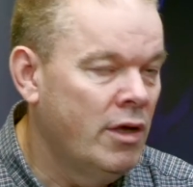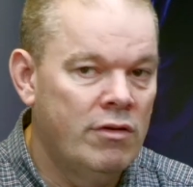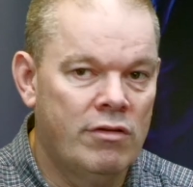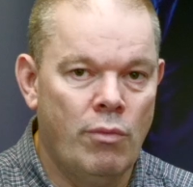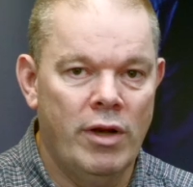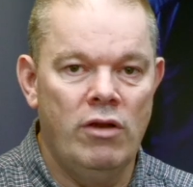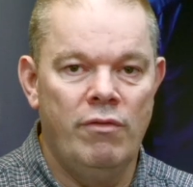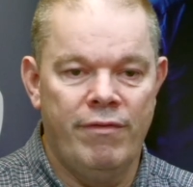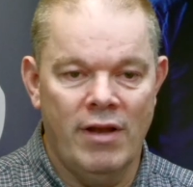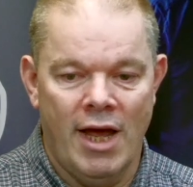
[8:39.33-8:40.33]
So when you
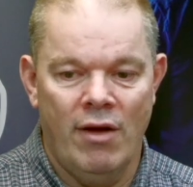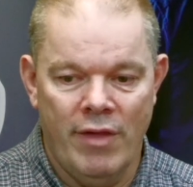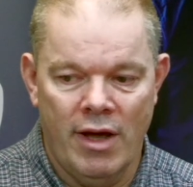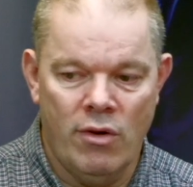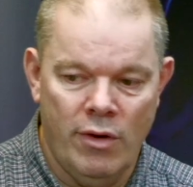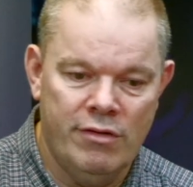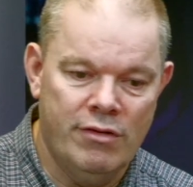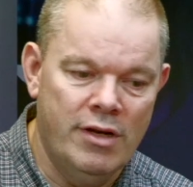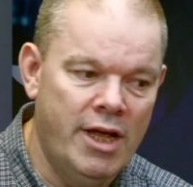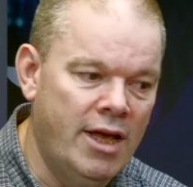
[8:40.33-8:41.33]
fill out that
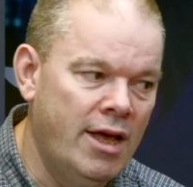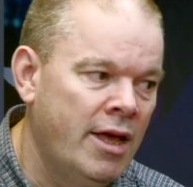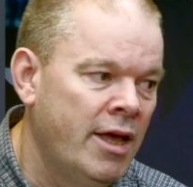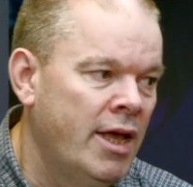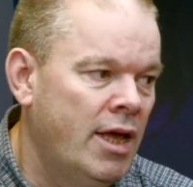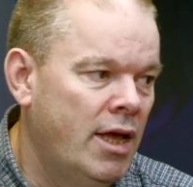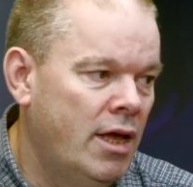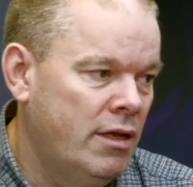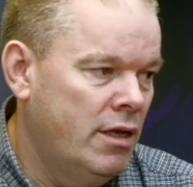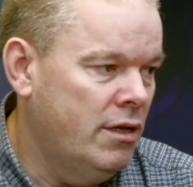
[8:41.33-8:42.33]
questionnaire
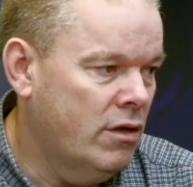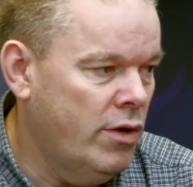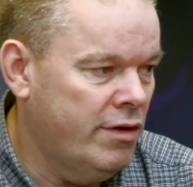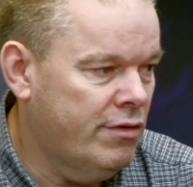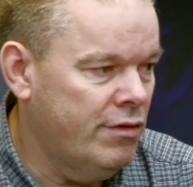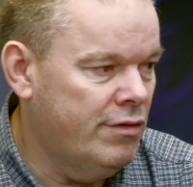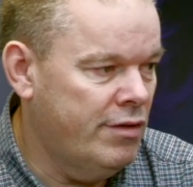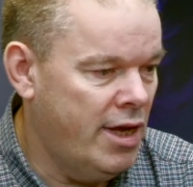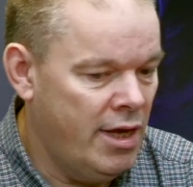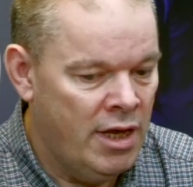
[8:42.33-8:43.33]
and the question
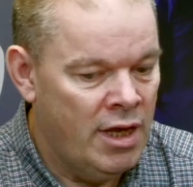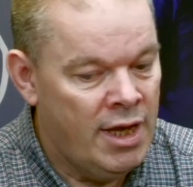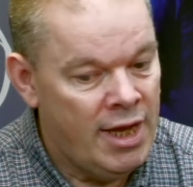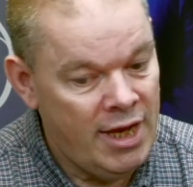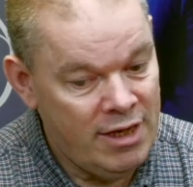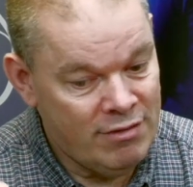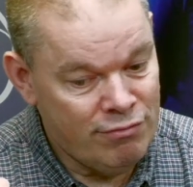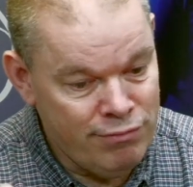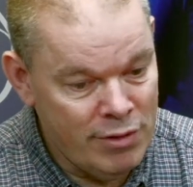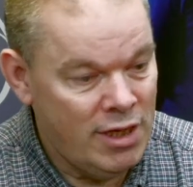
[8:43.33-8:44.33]
set, it's
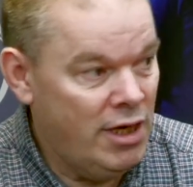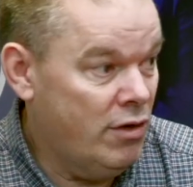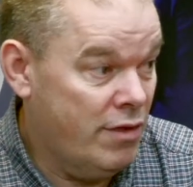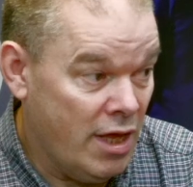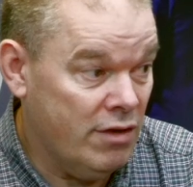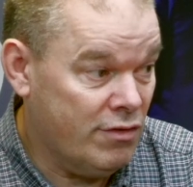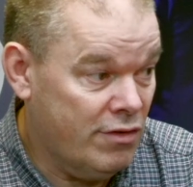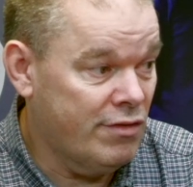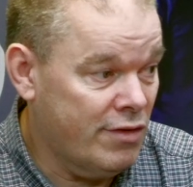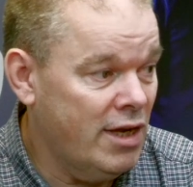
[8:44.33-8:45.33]
really, that's
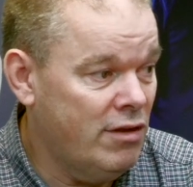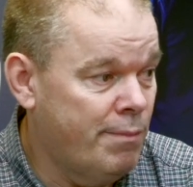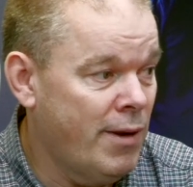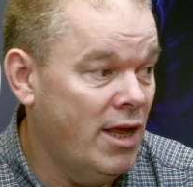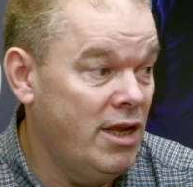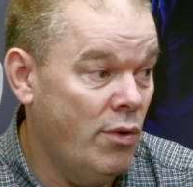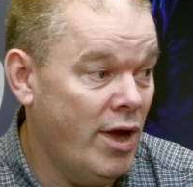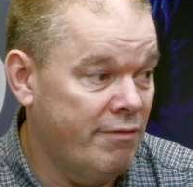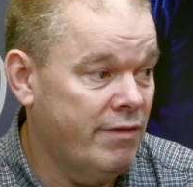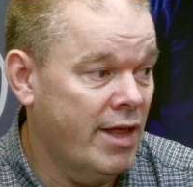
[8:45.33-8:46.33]
the state of play you
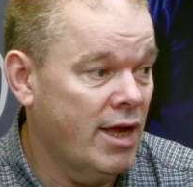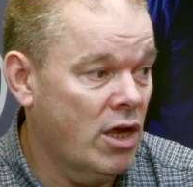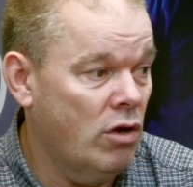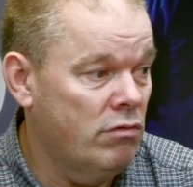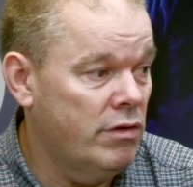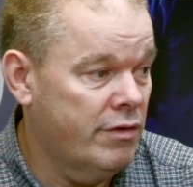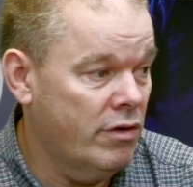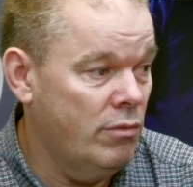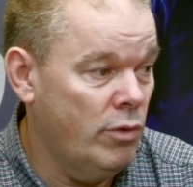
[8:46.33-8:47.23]
have at that current time.